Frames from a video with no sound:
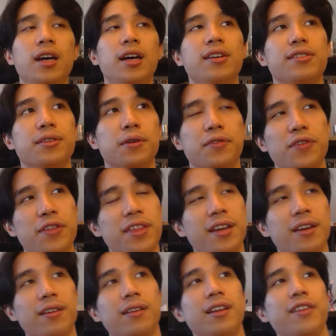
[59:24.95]
So if
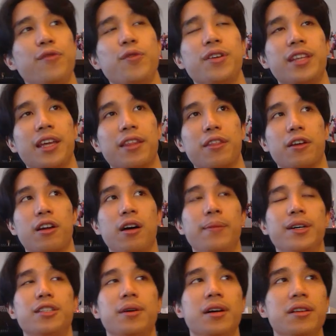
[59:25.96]
we take the
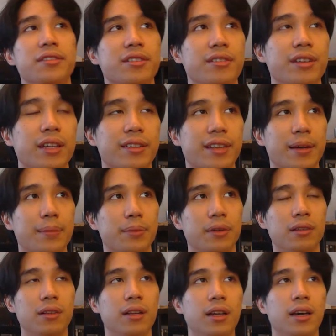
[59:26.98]
combat trials as an example,